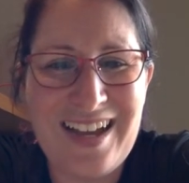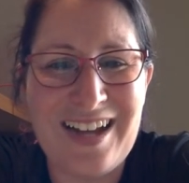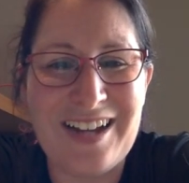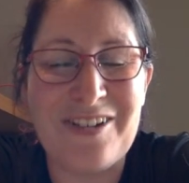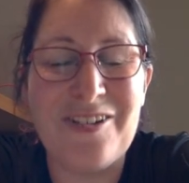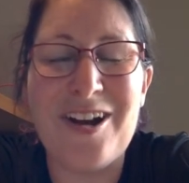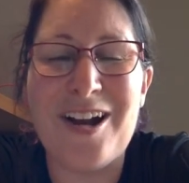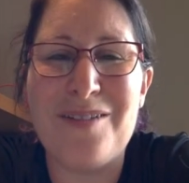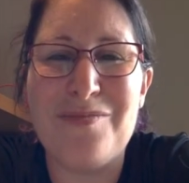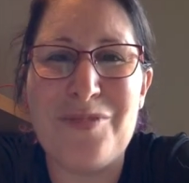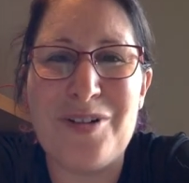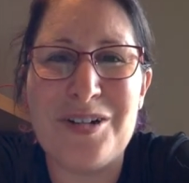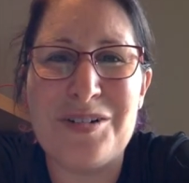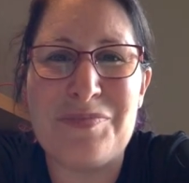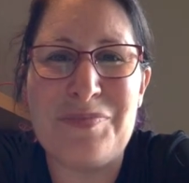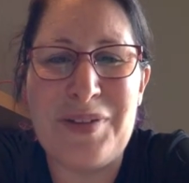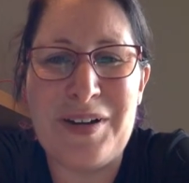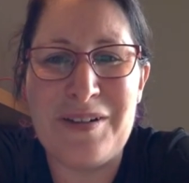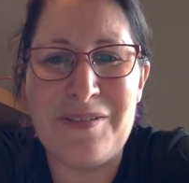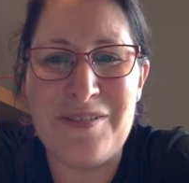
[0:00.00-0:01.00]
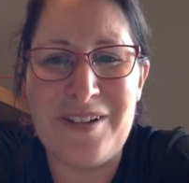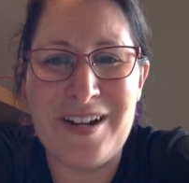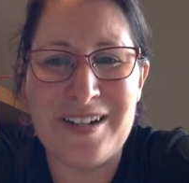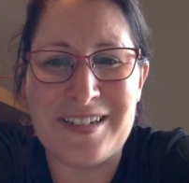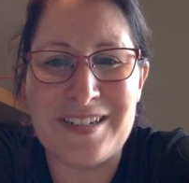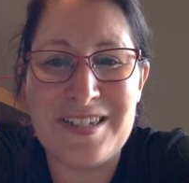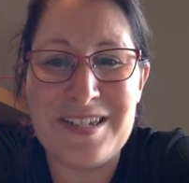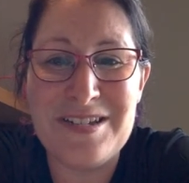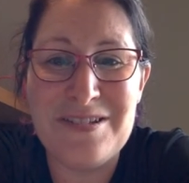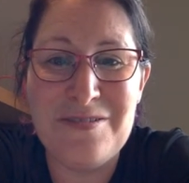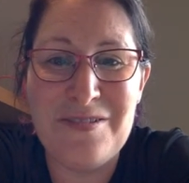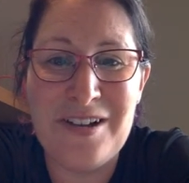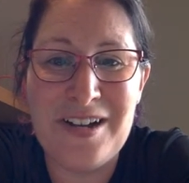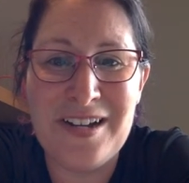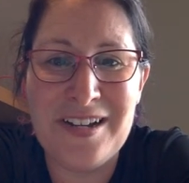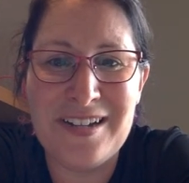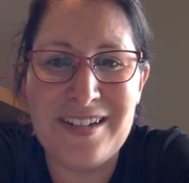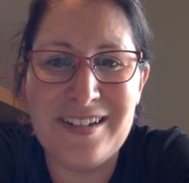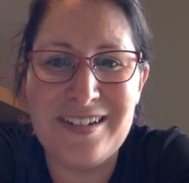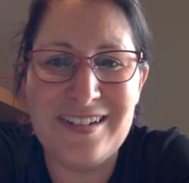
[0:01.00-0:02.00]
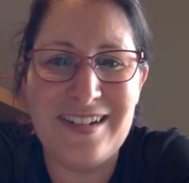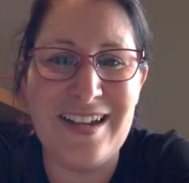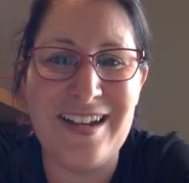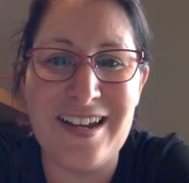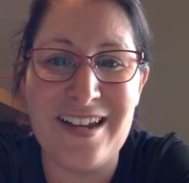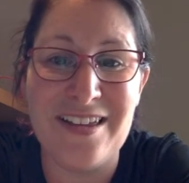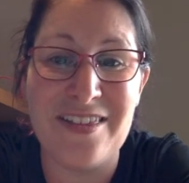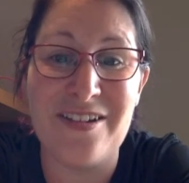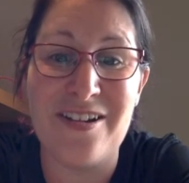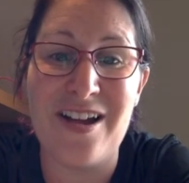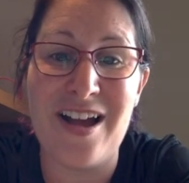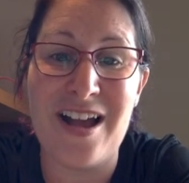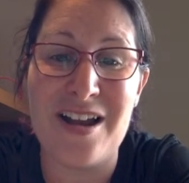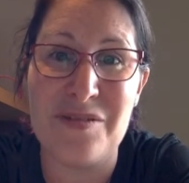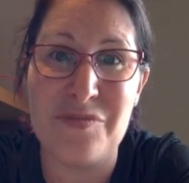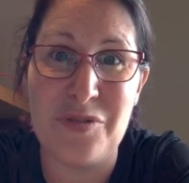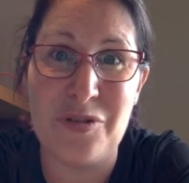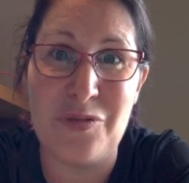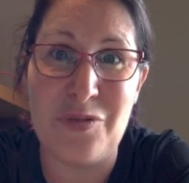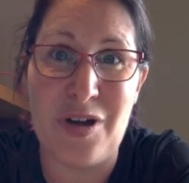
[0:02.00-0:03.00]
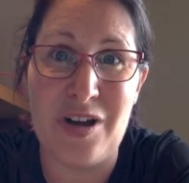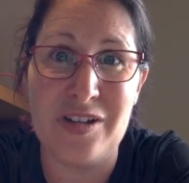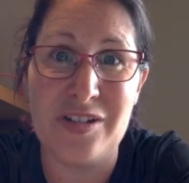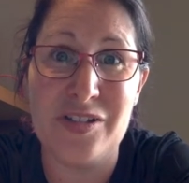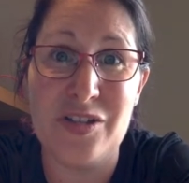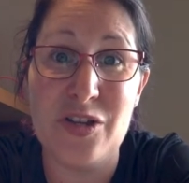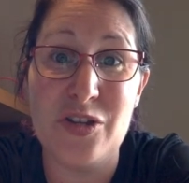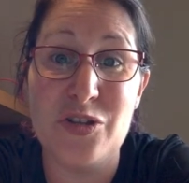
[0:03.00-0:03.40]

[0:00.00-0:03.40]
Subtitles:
crab walk, bear walk, seal walk, any other animal walks.